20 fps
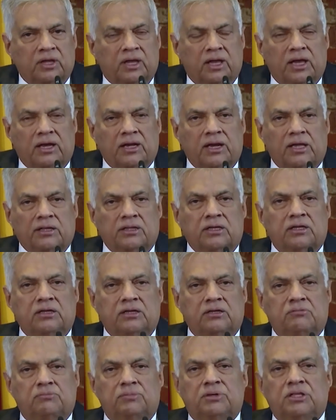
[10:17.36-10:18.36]
and other
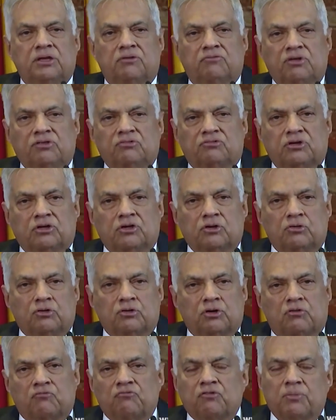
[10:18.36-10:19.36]
will be the
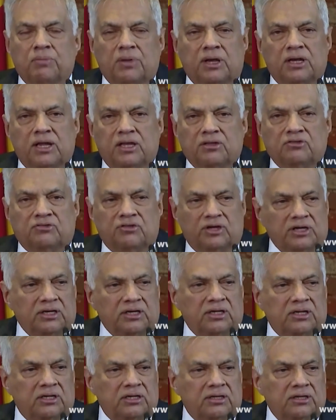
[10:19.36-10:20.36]
Institute of Women and
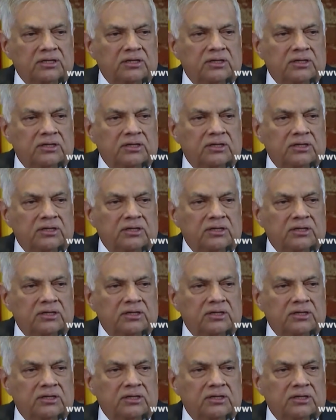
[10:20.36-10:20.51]
Gender.